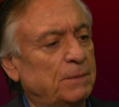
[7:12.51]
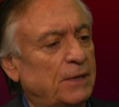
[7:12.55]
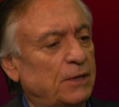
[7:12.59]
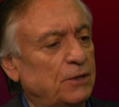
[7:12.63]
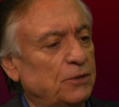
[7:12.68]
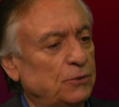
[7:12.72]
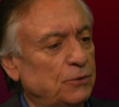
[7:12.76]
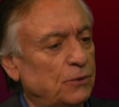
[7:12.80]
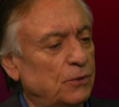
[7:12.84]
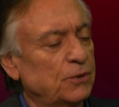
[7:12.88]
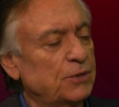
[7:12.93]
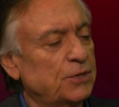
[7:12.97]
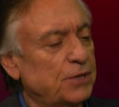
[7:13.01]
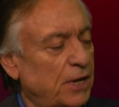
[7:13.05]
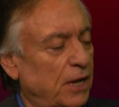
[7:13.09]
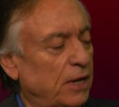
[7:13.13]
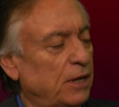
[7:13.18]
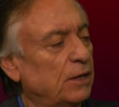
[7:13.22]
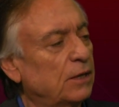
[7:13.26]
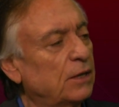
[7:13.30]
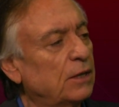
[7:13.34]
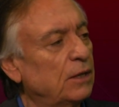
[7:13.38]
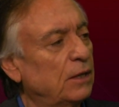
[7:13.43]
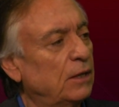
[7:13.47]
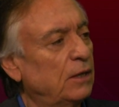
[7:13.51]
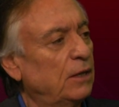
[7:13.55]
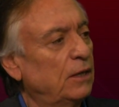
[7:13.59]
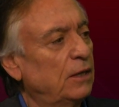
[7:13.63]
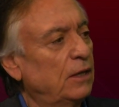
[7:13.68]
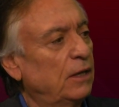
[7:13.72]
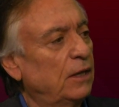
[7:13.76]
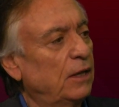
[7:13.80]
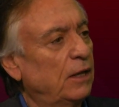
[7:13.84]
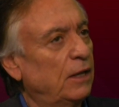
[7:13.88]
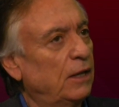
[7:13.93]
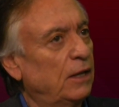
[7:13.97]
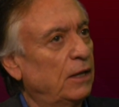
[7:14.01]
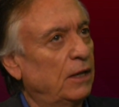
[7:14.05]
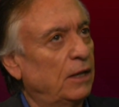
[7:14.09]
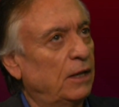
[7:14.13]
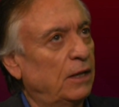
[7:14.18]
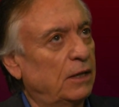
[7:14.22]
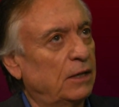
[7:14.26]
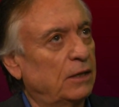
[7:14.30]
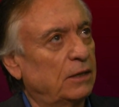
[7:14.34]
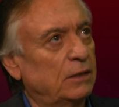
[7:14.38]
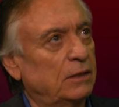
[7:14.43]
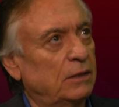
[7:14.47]
about your take
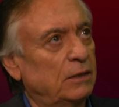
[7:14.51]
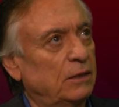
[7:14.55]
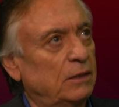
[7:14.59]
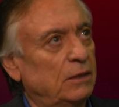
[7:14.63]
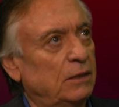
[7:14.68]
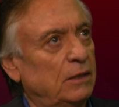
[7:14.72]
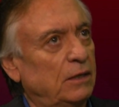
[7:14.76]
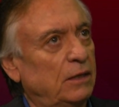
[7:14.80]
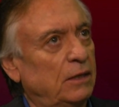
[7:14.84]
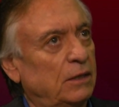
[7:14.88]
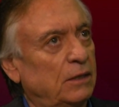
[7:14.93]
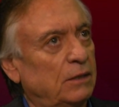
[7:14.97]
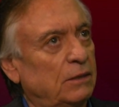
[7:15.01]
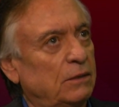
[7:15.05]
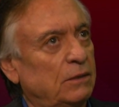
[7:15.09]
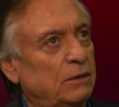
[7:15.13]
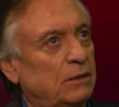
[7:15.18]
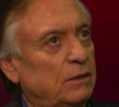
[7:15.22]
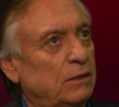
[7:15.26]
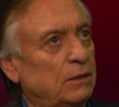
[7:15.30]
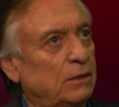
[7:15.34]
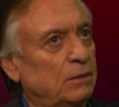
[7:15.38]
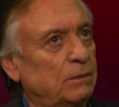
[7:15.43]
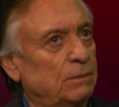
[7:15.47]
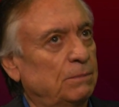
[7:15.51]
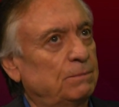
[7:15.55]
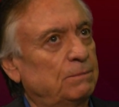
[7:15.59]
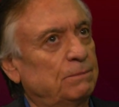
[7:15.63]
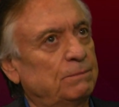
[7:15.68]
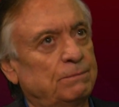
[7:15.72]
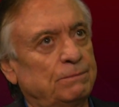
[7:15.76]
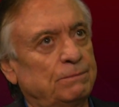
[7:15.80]
in, in the,